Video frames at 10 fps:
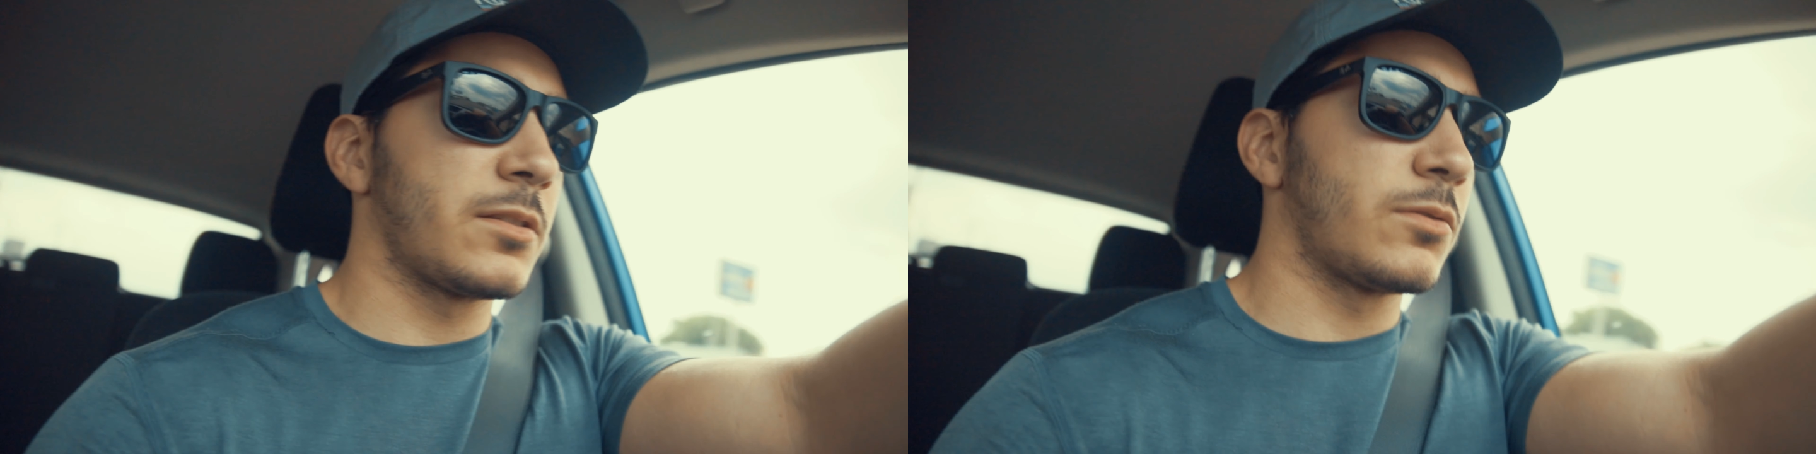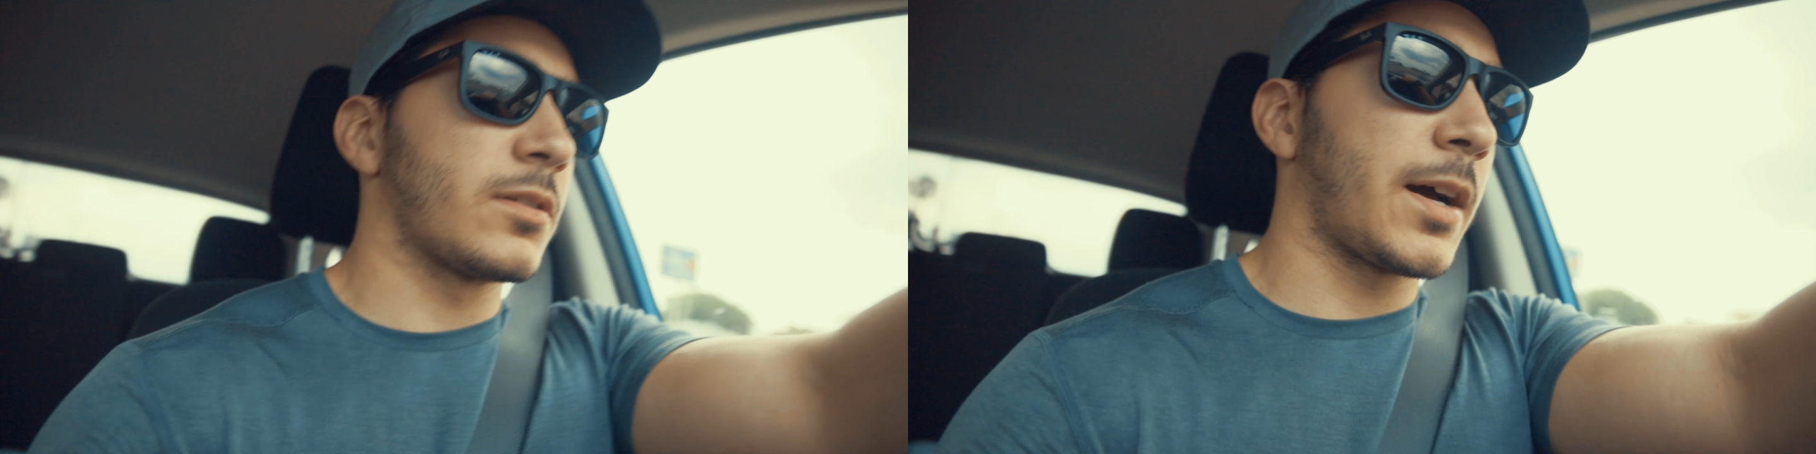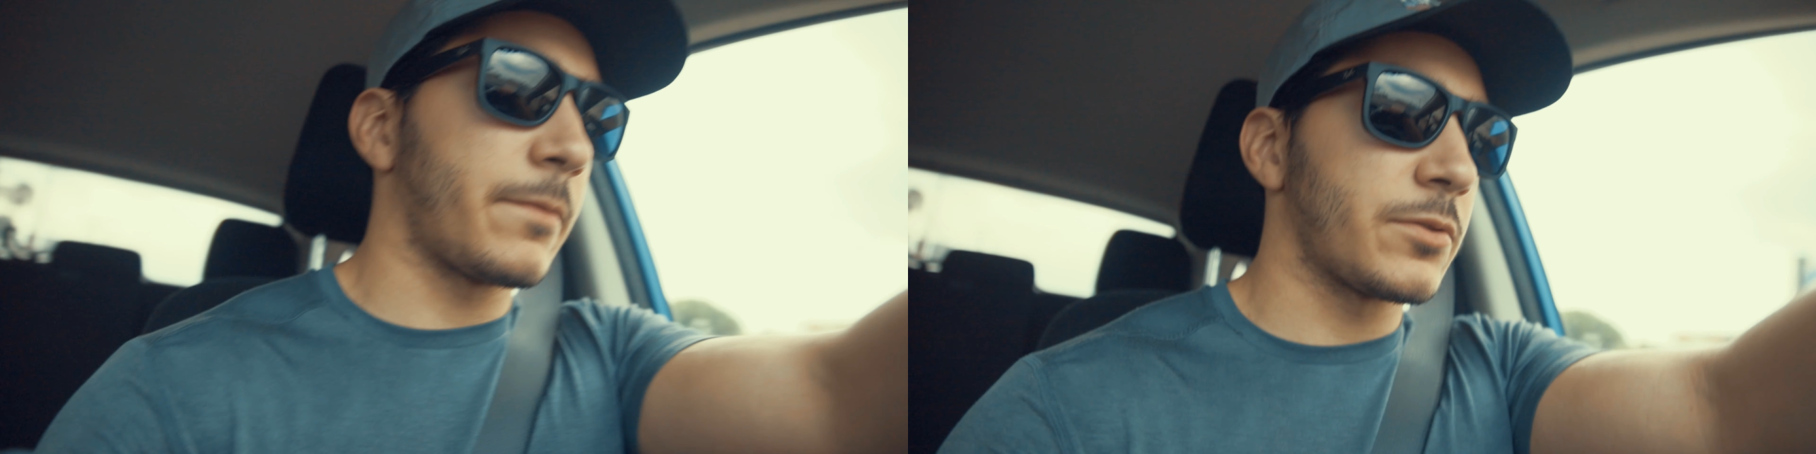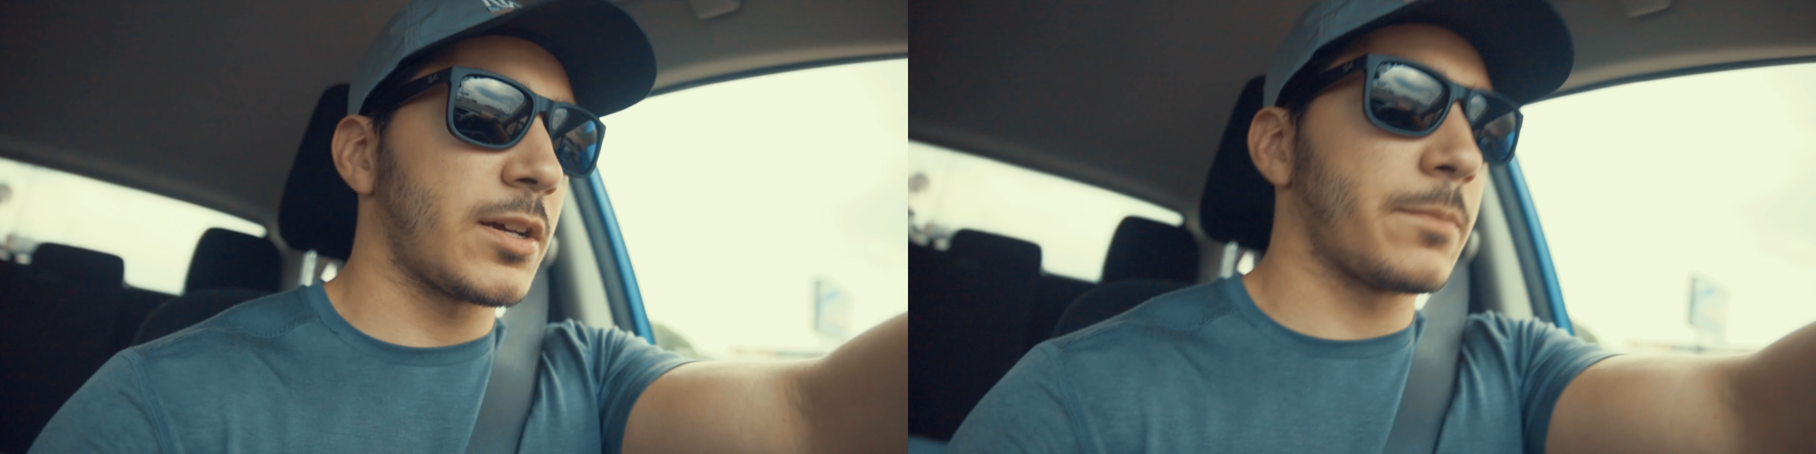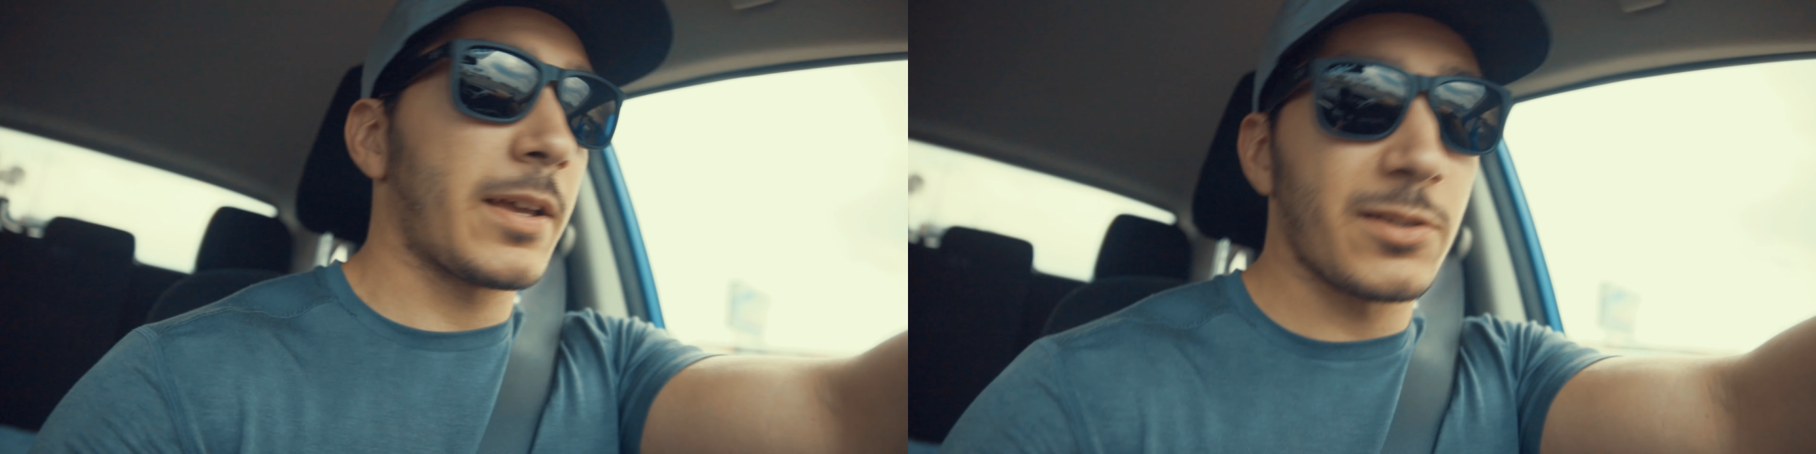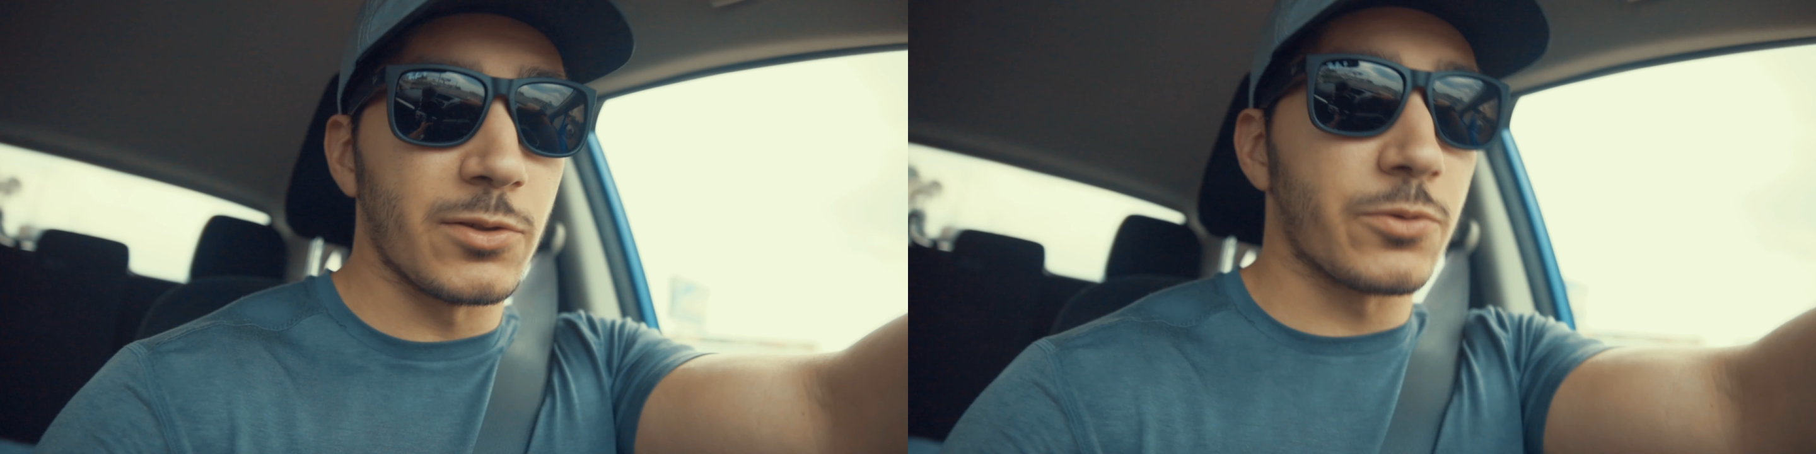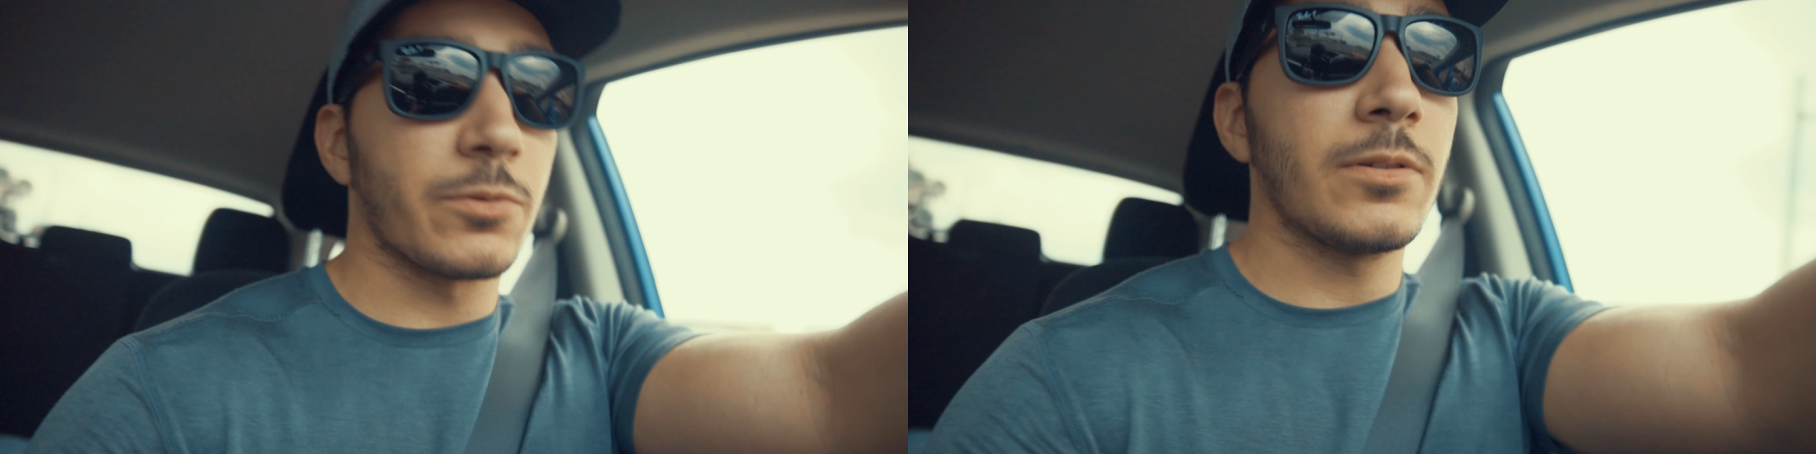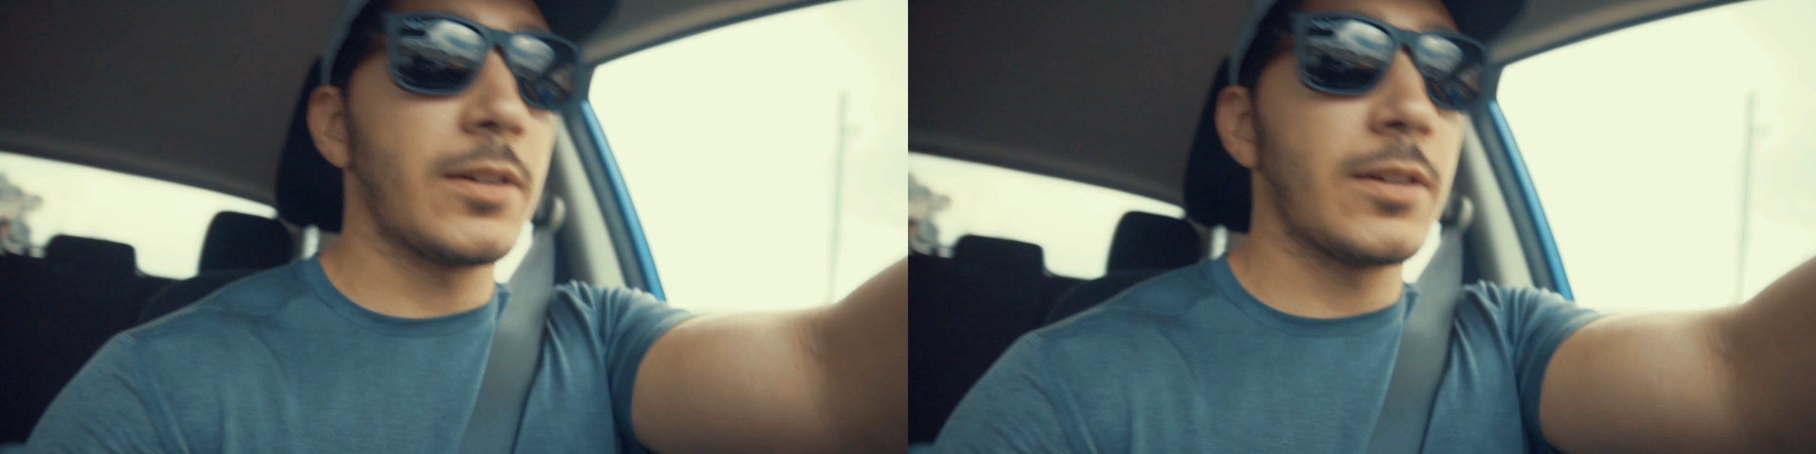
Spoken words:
to the coffee shop as usual.